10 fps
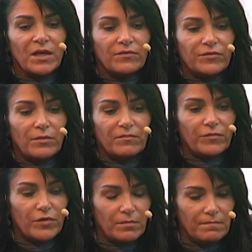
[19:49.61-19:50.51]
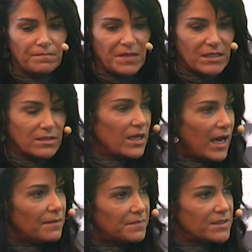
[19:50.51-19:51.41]
from being
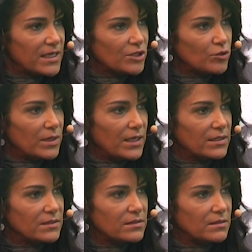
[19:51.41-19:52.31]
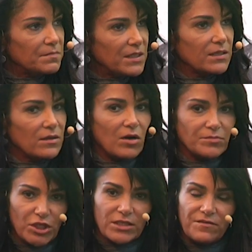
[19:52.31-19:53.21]
hypersexualized and being
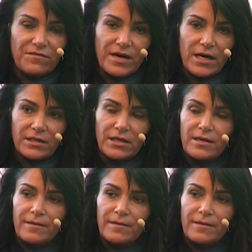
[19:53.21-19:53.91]
objectified